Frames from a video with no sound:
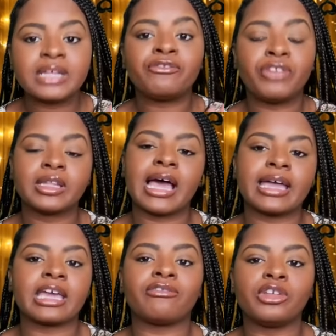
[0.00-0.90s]
feel
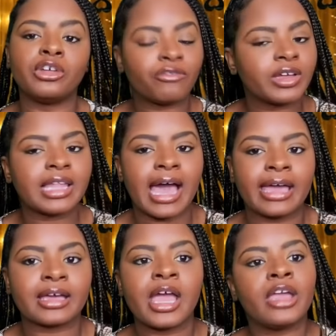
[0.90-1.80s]
like if you feel
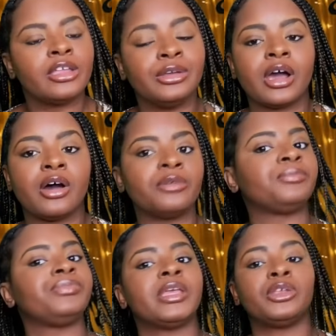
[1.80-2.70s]
like you know
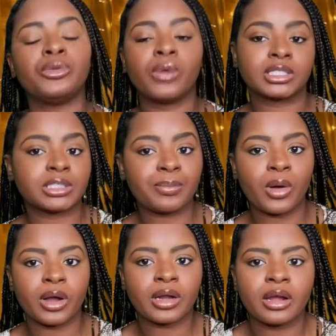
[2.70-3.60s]
you want to
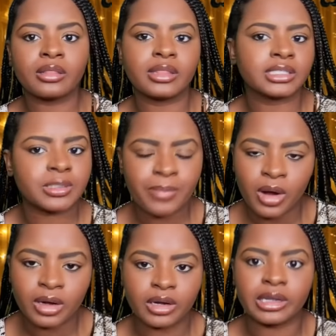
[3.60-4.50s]
support her then
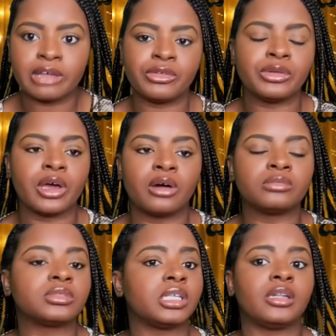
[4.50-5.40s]
support her if you don't
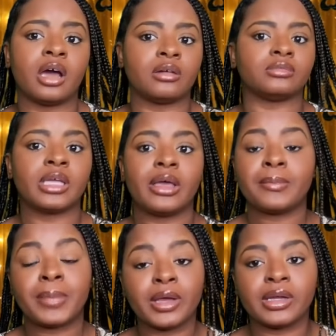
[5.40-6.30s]
then don't
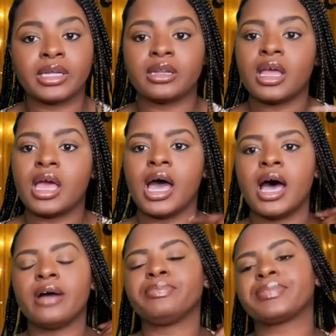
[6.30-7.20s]
period
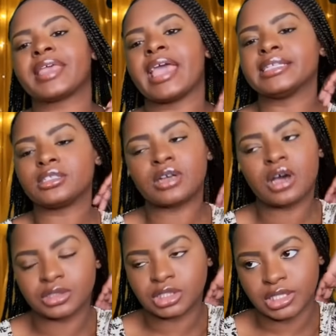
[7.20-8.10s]
um cancel
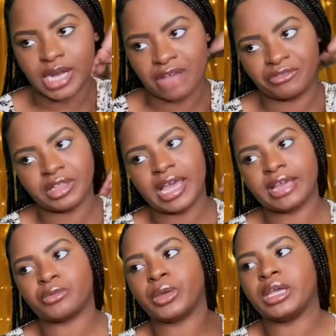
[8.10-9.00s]
culture i feel like
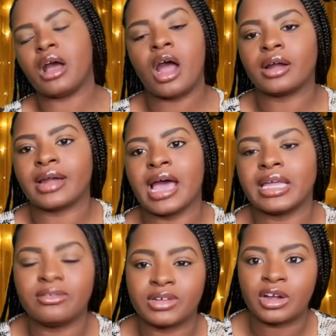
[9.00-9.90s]
we are not
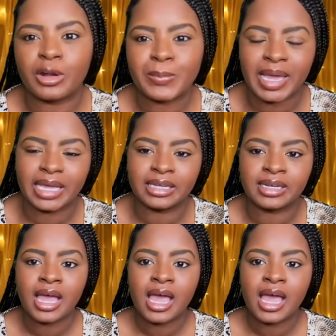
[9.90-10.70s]
even her main